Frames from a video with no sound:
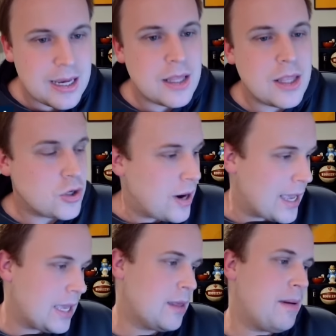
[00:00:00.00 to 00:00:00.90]
than
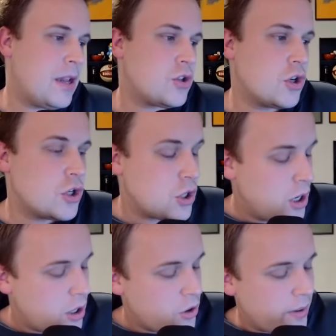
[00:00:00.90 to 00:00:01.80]
tracking the Pacers
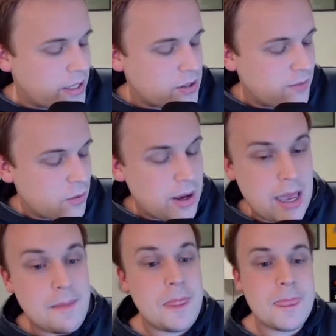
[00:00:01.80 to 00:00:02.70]
the rest of the way.